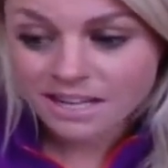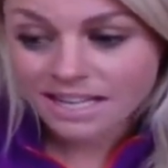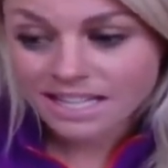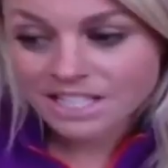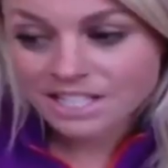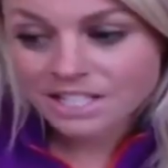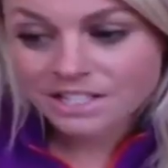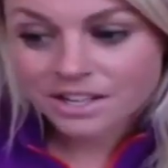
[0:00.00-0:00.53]
I
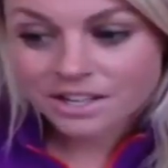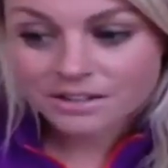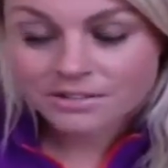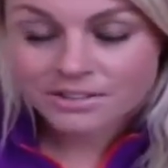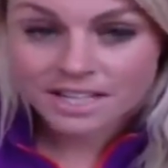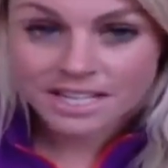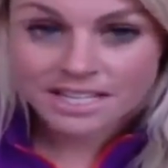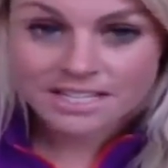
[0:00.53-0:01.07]
actually know
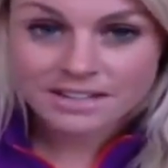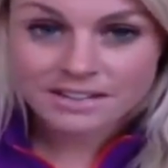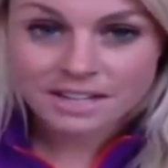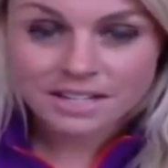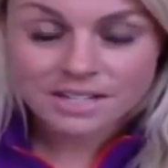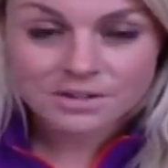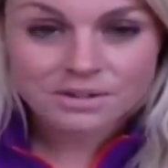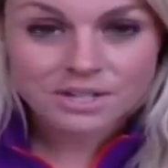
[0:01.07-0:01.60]
Vanessa, and
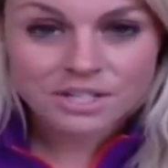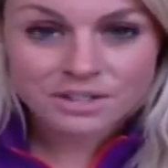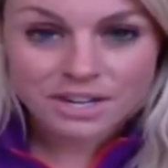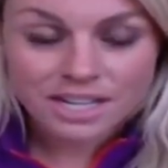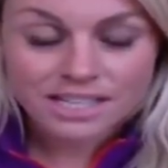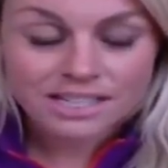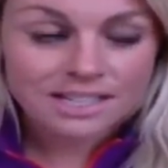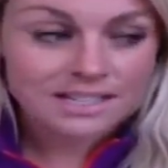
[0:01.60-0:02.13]
I saw her
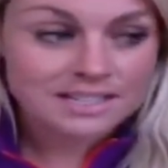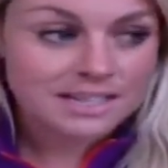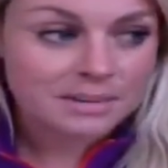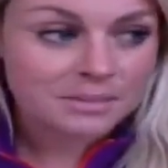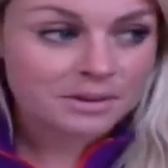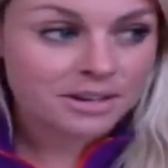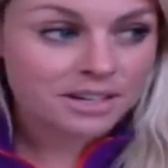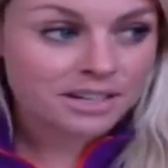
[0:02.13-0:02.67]
training last
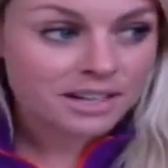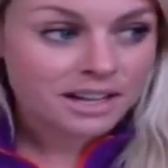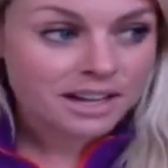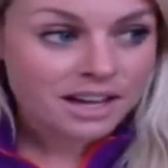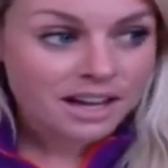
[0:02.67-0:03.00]
summer, and